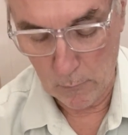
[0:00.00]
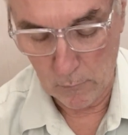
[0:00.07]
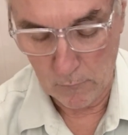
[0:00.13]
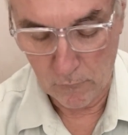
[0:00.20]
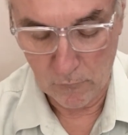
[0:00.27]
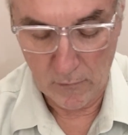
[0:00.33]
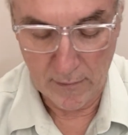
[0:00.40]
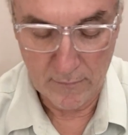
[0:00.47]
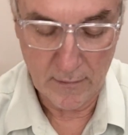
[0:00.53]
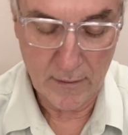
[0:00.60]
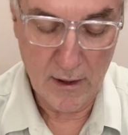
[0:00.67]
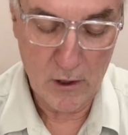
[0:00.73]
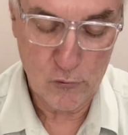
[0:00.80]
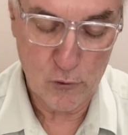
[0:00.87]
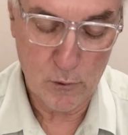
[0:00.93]
to inflate the
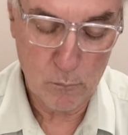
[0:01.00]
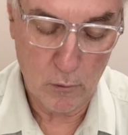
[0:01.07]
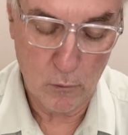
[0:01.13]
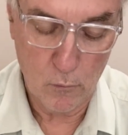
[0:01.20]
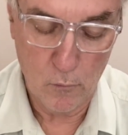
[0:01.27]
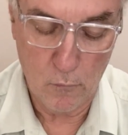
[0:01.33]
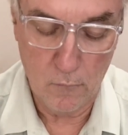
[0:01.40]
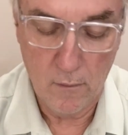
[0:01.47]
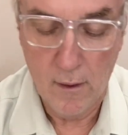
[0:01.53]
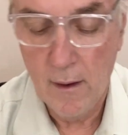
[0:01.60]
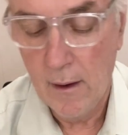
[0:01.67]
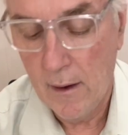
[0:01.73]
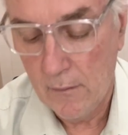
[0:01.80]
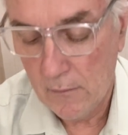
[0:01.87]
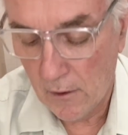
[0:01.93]
gastric balloon.
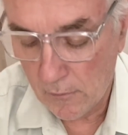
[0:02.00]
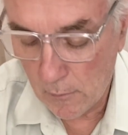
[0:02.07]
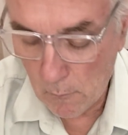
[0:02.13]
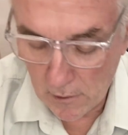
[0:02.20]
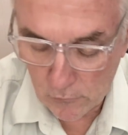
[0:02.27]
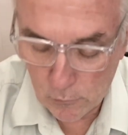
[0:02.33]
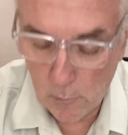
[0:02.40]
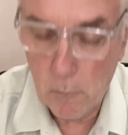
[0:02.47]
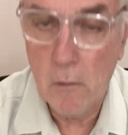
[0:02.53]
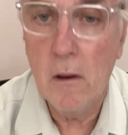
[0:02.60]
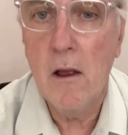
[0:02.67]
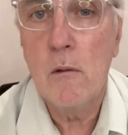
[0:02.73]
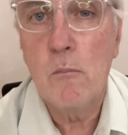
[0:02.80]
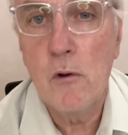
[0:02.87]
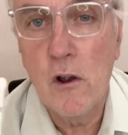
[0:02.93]
Now the maximum
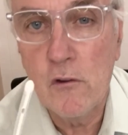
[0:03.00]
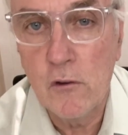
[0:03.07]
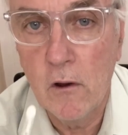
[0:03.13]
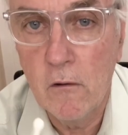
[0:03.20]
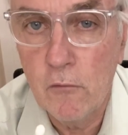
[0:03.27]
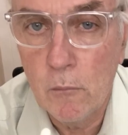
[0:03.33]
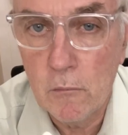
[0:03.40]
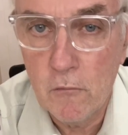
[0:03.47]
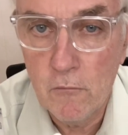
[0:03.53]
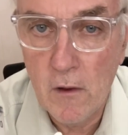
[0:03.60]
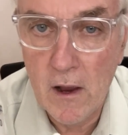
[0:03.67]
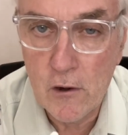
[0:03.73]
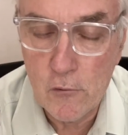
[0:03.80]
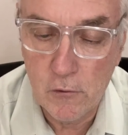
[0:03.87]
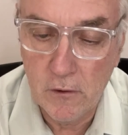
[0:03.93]
allowed pressure from the
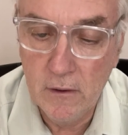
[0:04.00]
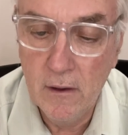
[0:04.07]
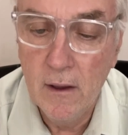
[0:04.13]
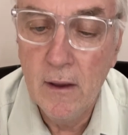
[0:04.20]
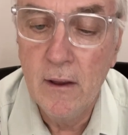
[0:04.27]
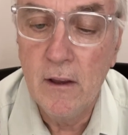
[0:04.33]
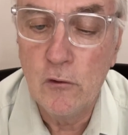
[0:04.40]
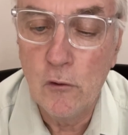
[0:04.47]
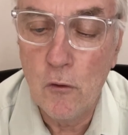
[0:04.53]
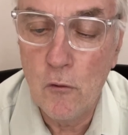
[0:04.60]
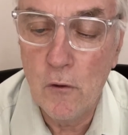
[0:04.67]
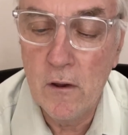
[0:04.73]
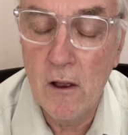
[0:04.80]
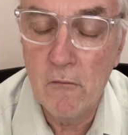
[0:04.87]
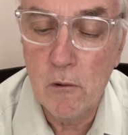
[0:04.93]
factory is
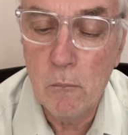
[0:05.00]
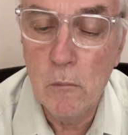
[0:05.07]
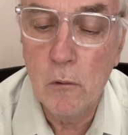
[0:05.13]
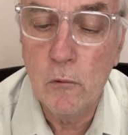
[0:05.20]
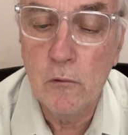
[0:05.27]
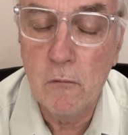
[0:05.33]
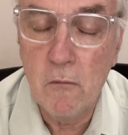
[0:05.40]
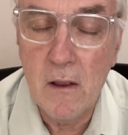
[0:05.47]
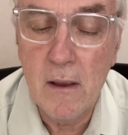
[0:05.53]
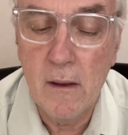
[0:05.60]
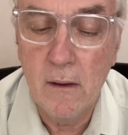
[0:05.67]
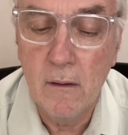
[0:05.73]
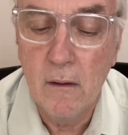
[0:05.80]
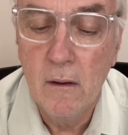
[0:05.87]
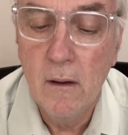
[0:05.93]
300 mils of
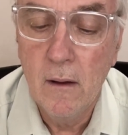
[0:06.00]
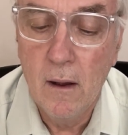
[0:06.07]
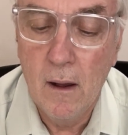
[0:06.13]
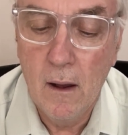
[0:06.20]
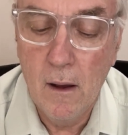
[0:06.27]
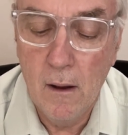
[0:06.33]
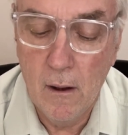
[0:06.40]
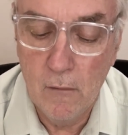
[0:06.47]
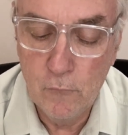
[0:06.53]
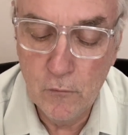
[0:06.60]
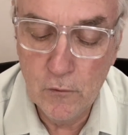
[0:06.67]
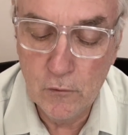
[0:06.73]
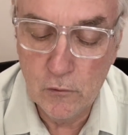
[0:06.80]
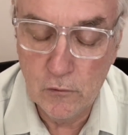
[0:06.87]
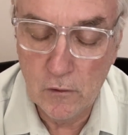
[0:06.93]
air. For
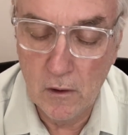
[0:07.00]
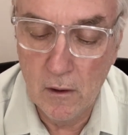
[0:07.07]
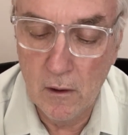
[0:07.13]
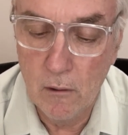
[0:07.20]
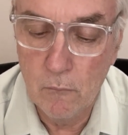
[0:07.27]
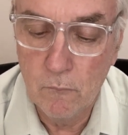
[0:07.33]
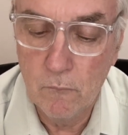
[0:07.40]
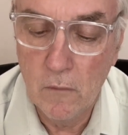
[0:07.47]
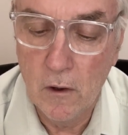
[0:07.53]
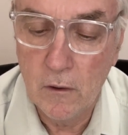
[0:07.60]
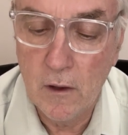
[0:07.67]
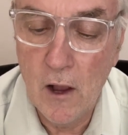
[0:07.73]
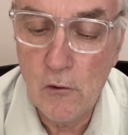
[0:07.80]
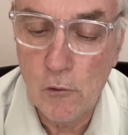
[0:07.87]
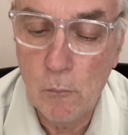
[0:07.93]
this
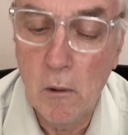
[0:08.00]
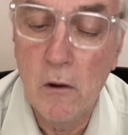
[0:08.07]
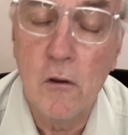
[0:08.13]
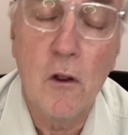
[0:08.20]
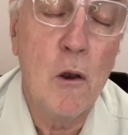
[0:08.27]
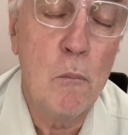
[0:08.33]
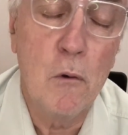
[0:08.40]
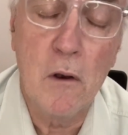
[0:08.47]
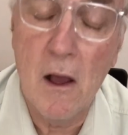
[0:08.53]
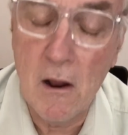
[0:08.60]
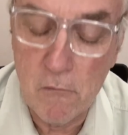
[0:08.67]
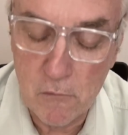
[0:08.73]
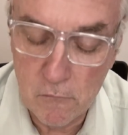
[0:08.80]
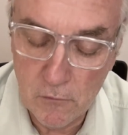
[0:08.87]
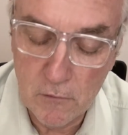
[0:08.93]
occasion, I'm only going to put
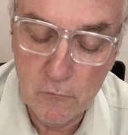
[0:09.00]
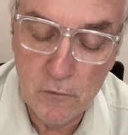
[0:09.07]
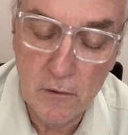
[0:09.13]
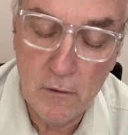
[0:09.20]
150